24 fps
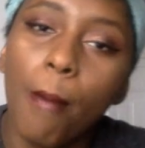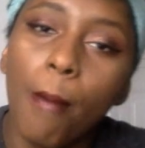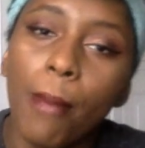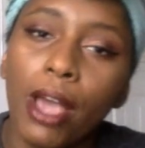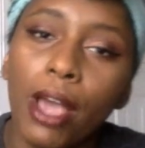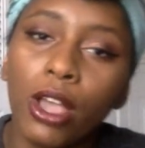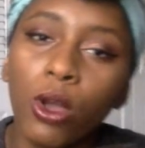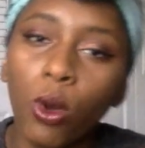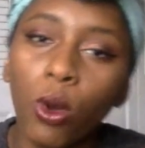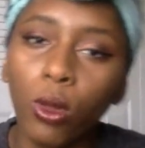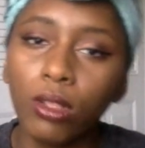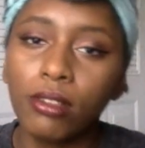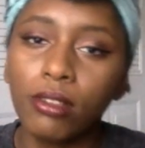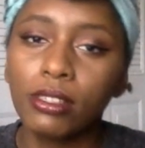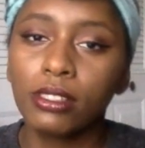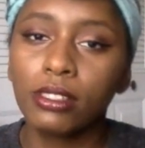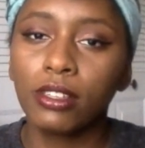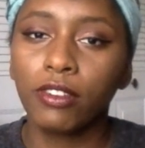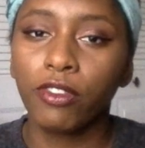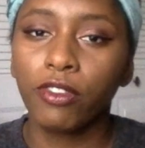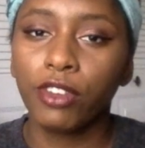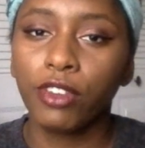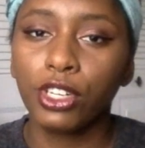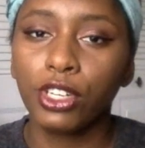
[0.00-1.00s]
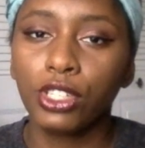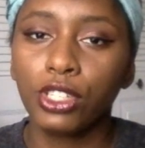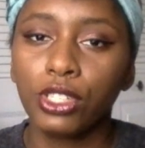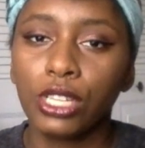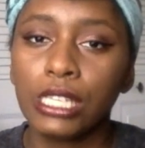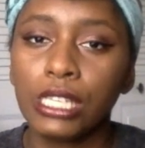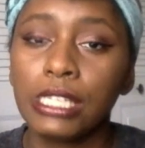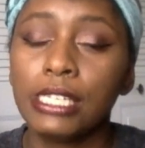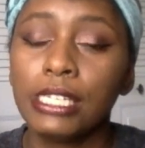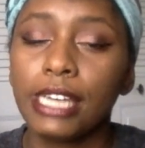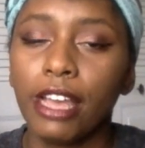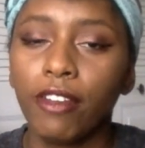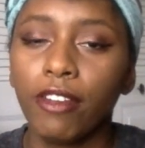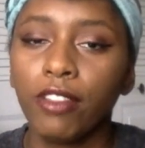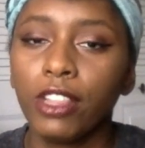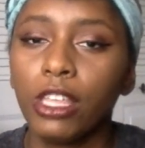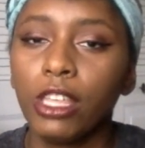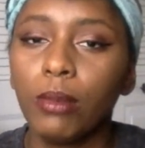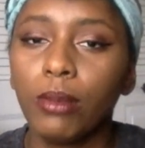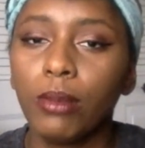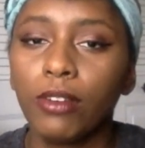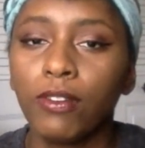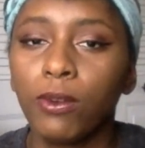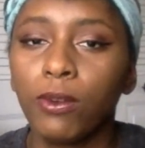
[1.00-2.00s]
my goal is to finish this
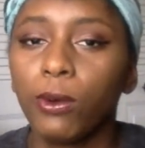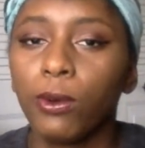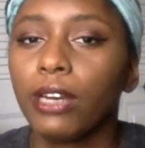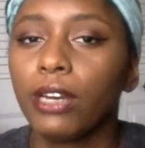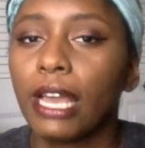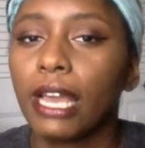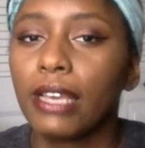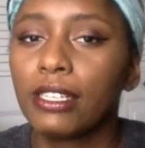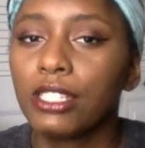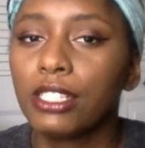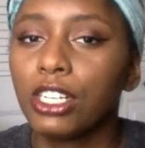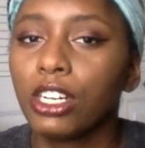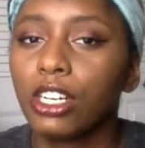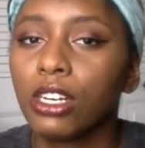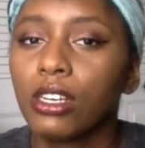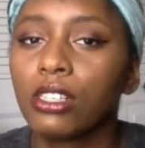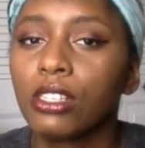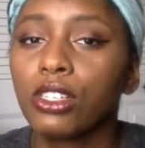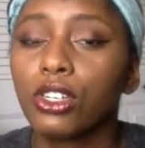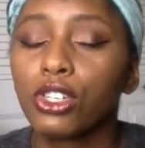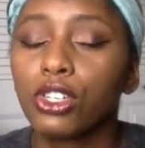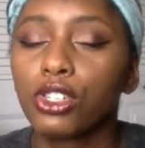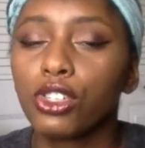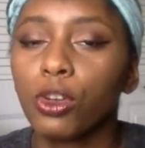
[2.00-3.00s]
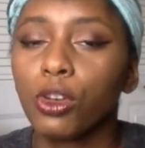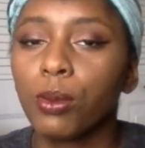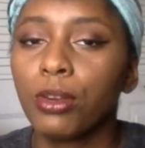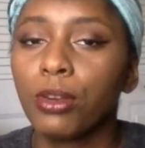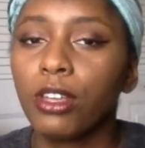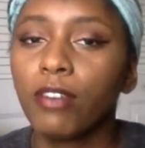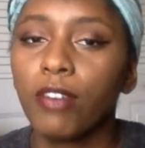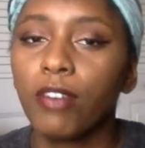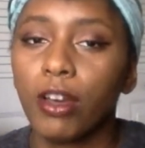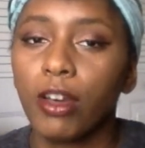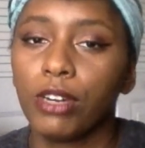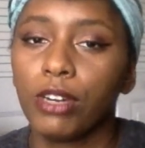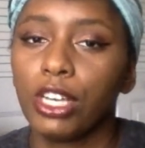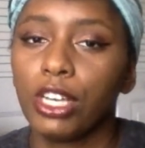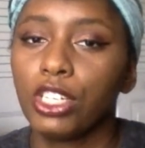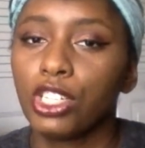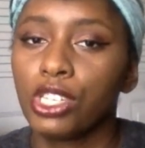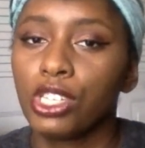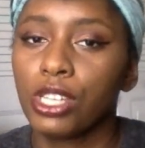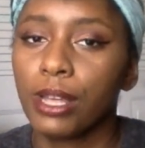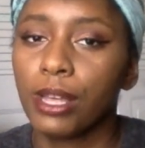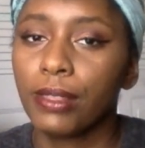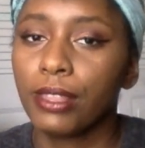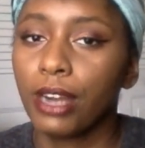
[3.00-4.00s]
definitely before next year, because there are so many
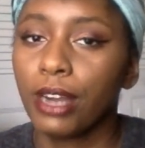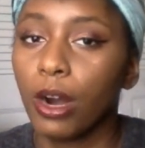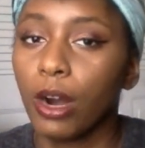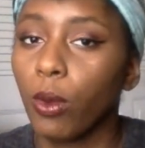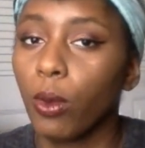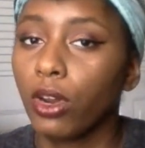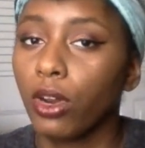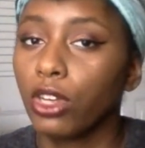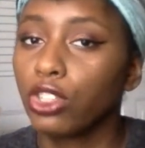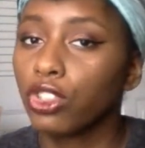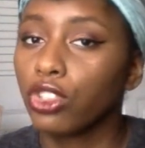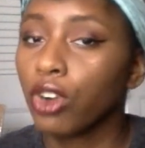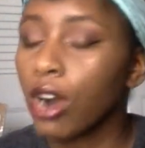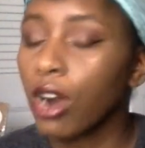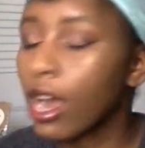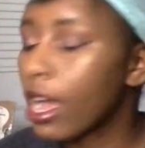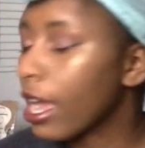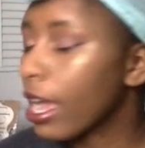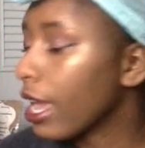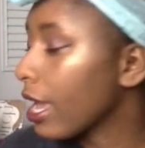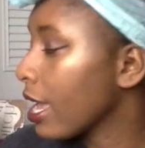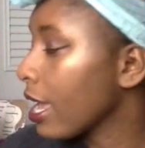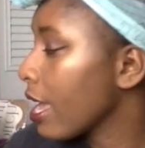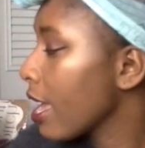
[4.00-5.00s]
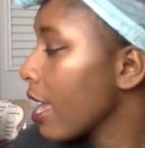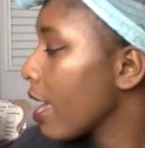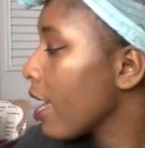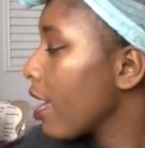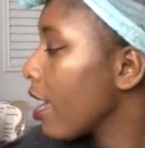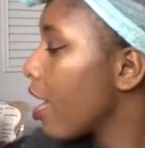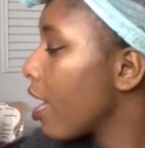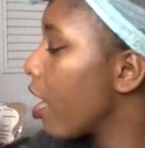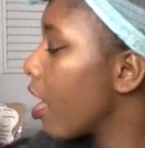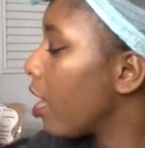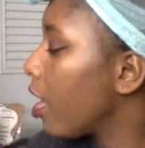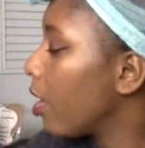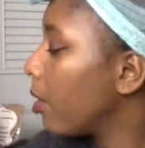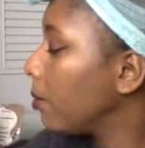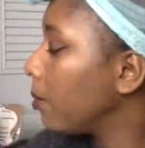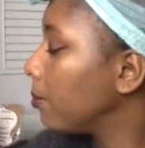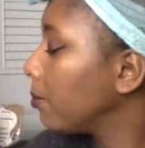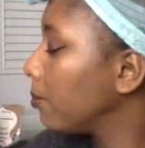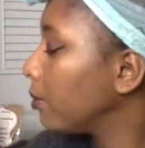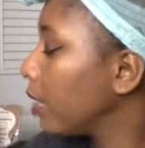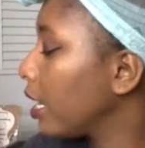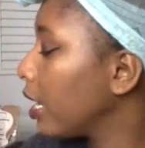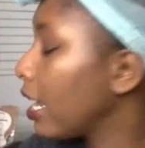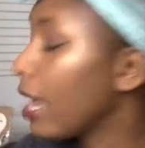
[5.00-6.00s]
foundations out there I want to try.
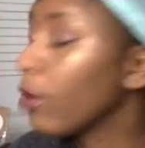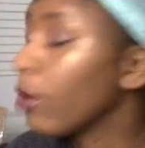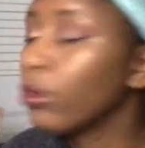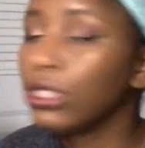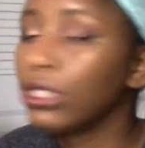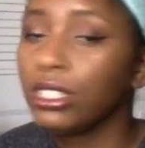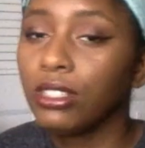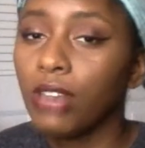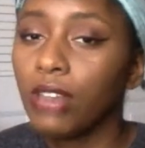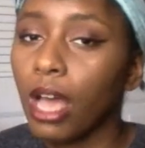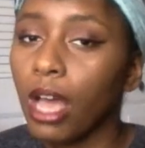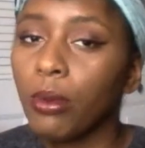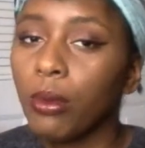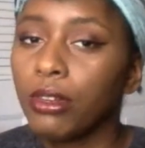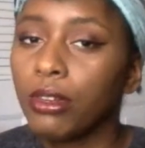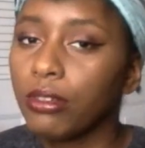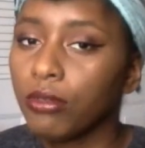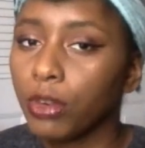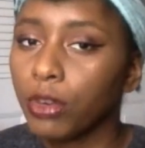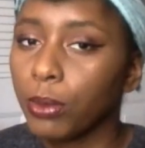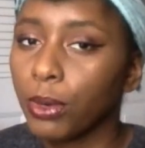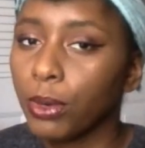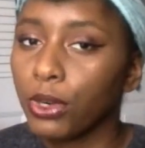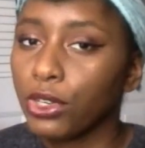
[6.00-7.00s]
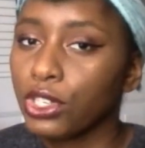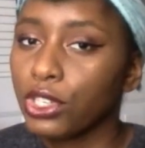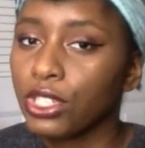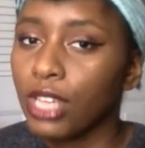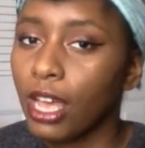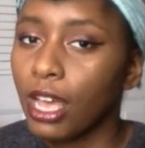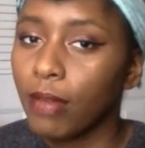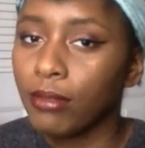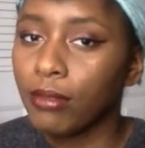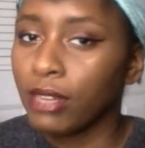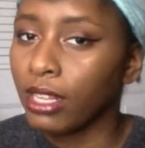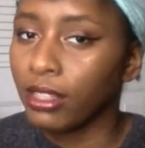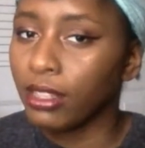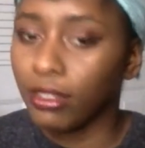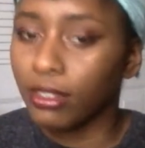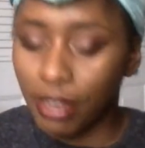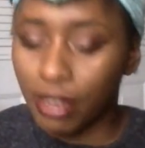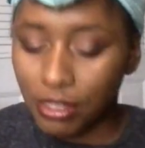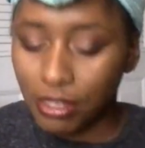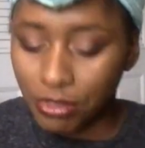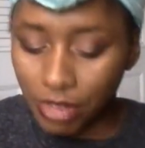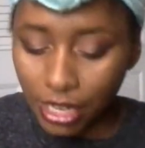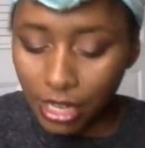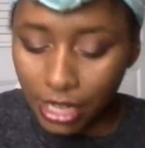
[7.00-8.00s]
And I wouldn't repurchase that. I'm telling you
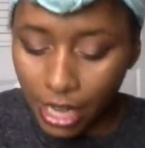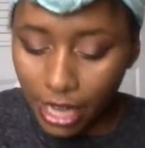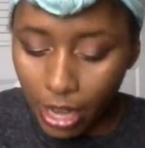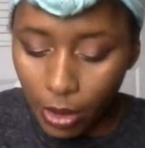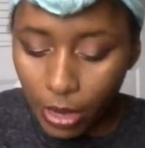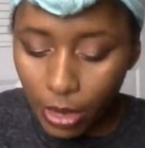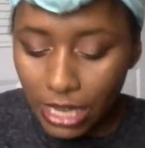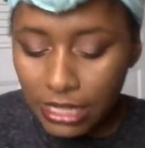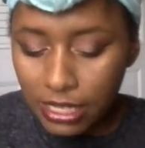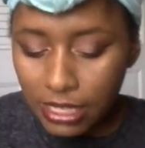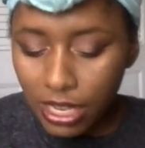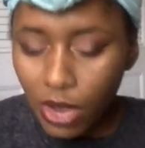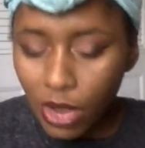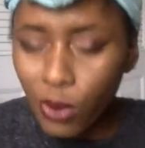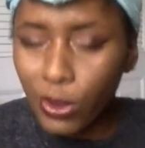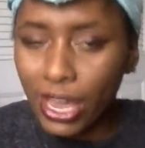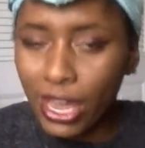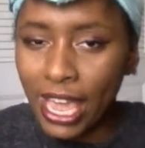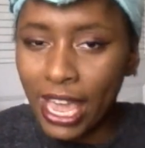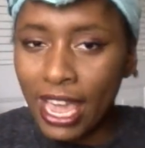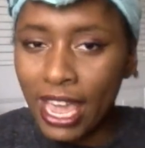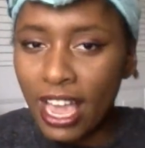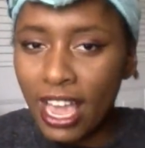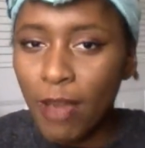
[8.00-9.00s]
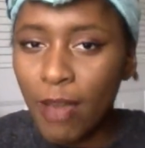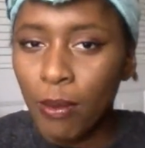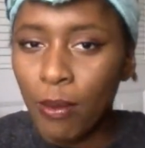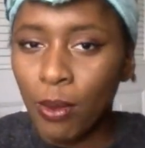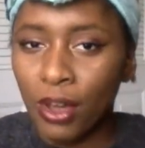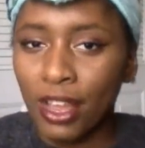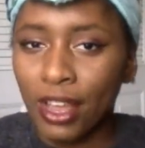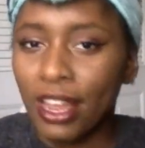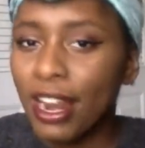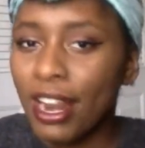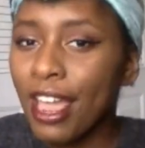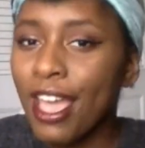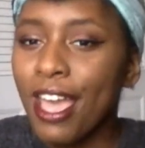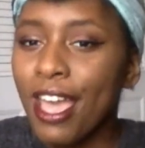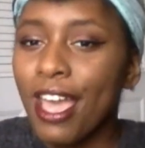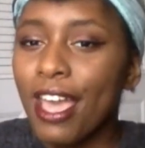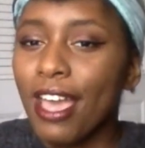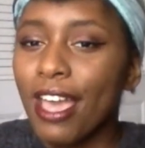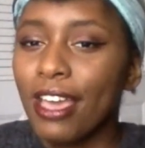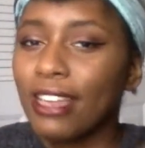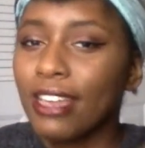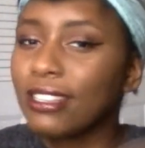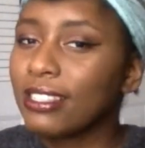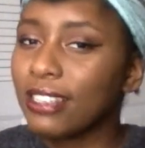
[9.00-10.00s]
guys right now, it's okay, but
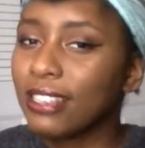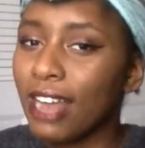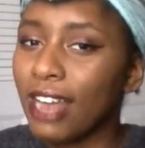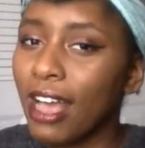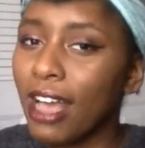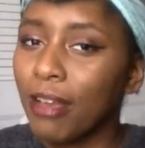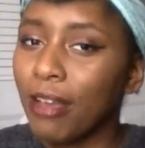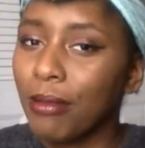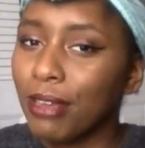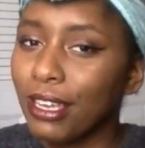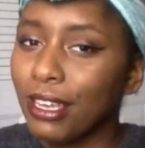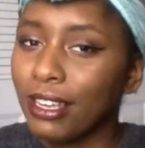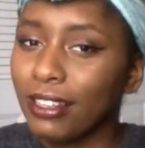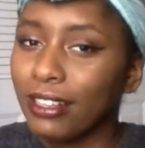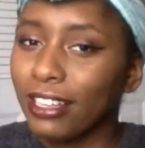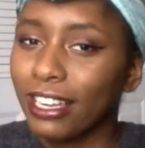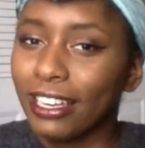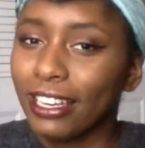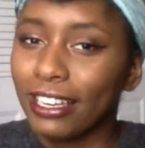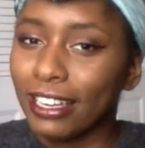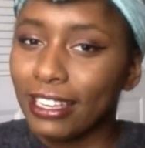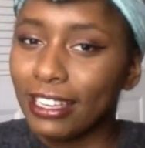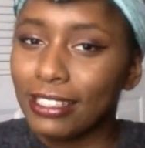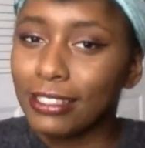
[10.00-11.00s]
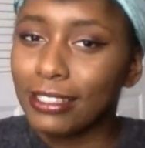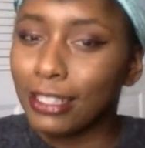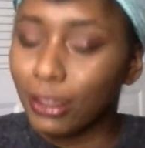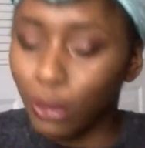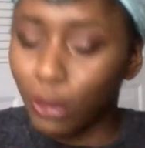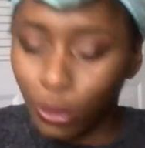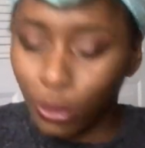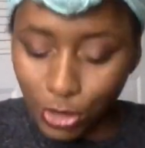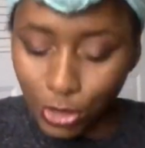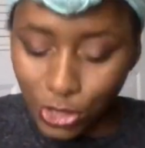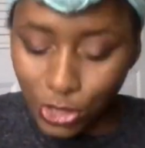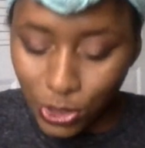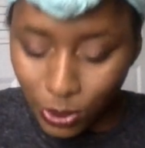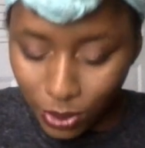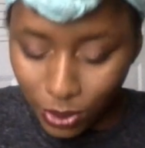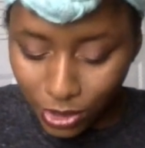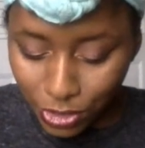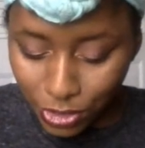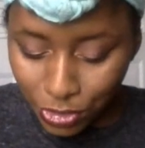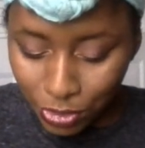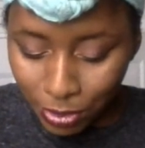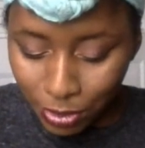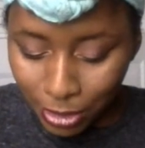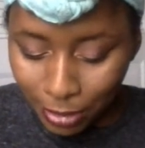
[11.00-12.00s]
it's not me. Like, it's a little bit too
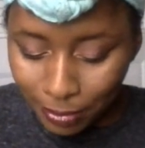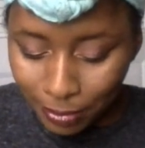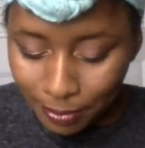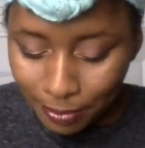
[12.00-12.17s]
much for me.